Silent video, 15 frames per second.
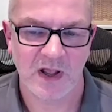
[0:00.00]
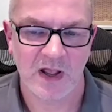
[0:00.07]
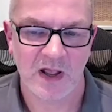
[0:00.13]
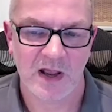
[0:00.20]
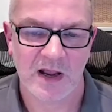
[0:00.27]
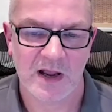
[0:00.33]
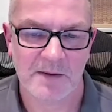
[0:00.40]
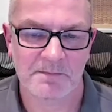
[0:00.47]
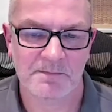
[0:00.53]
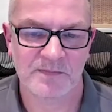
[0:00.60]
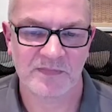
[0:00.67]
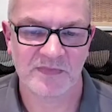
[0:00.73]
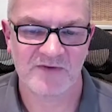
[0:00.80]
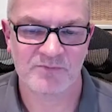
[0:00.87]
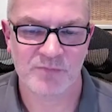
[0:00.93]

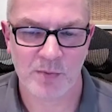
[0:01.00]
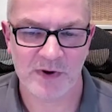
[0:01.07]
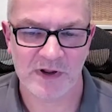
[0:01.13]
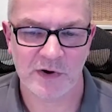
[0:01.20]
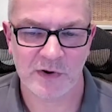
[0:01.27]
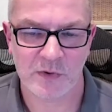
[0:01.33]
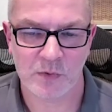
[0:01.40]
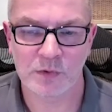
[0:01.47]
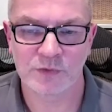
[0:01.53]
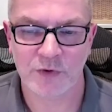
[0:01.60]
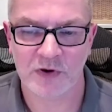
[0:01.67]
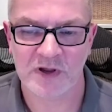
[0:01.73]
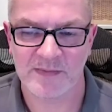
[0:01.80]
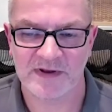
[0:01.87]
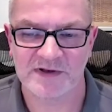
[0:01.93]
They've probably got it all
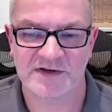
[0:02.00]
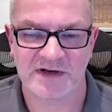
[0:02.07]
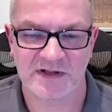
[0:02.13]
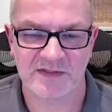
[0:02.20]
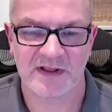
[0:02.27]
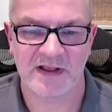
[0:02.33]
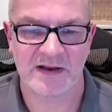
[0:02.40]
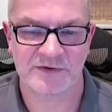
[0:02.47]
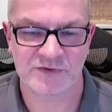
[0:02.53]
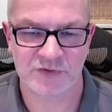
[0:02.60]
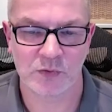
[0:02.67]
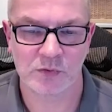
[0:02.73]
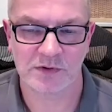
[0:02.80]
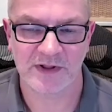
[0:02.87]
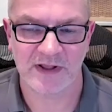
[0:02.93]
documented in their
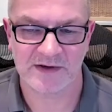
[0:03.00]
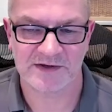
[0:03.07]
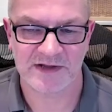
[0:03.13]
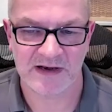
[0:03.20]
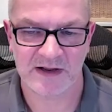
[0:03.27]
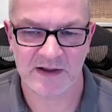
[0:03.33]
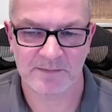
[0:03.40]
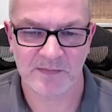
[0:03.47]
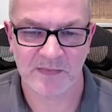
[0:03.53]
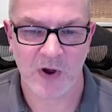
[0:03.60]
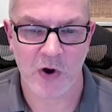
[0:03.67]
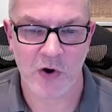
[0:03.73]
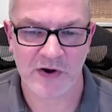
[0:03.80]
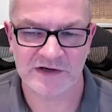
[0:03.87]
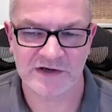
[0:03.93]
tool, their data
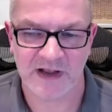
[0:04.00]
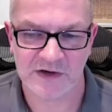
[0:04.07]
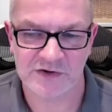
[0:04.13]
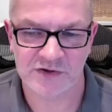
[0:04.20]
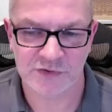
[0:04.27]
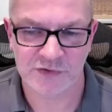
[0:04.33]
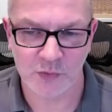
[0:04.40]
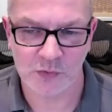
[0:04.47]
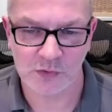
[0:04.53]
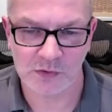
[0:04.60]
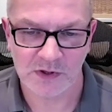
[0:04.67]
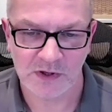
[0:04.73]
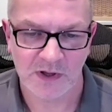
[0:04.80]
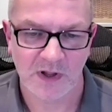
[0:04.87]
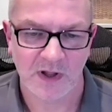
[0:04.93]
architecture tool,
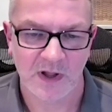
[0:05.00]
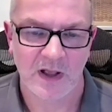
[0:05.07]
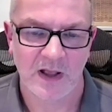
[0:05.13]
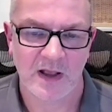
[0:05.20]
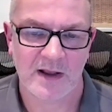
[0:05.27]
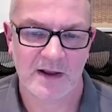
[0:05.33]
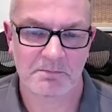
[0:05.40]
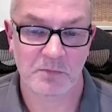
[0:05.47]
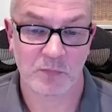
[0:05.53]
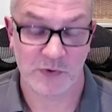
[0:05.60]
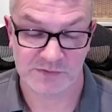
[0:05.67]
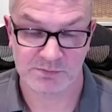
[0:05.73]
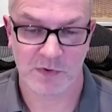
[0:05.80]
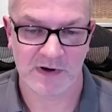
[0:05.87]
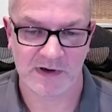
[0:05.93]

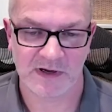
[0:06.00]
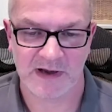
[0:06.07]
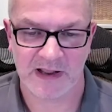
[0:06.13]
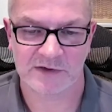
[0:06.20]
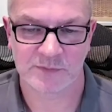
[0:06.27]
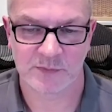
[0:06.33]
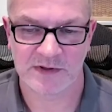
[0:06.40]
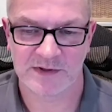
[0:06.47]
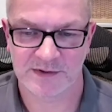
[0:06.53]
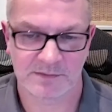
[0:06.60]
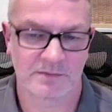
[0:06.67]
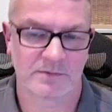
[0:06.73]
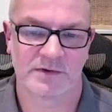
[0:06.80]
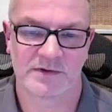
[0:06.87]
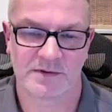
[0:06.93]
which might connect with
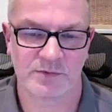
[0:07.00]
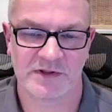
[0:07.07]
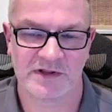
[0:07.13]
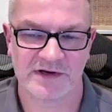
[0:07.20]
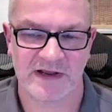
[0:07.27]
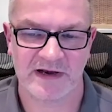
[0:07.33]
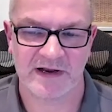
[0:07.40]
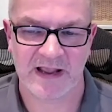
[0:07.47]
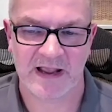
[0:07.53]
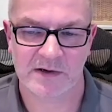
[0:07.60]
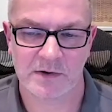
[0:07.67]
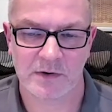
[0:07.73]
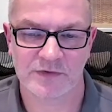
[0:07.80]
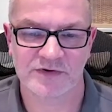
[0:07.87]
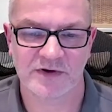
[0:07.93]
your data
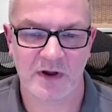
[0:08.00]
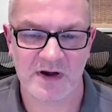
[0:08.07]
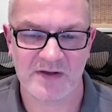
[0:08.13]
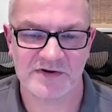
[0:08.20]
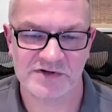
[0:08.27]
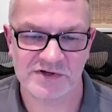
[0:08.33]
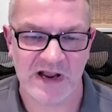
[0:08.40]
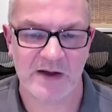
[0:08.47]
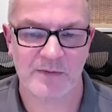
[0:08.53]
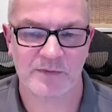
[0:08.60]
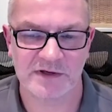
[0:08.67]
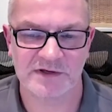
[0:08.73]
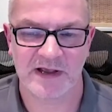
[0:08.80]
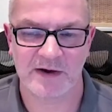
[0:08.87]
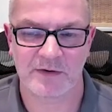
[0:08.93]
catalog. So go and have a chat with
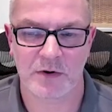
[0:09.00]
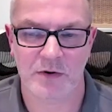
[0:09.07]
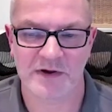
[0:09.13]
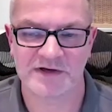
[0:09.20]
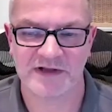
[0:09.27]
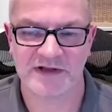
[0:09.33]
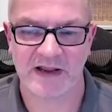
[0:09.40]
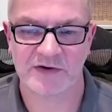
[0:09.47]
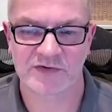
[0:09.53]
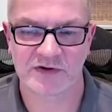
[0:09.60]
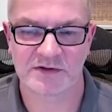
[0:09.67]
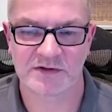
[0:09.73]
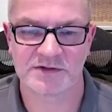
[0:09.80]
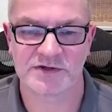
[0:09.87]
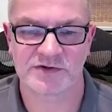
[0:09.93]
your data architects
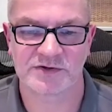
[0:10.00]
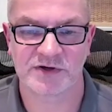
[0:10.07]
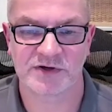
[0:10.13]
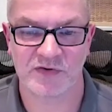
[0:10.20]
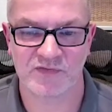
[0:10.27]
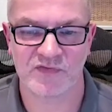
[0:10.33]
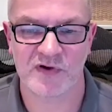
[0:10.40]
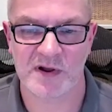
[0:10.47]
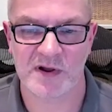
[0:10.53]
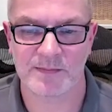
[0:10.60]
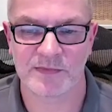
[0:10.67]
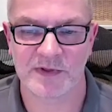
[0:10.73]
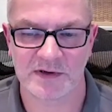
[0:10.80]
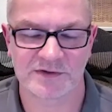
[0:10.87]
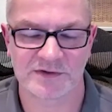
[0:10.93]
and just confirm
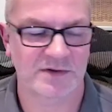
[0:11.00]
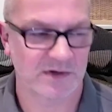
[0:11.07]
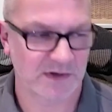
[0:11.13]
that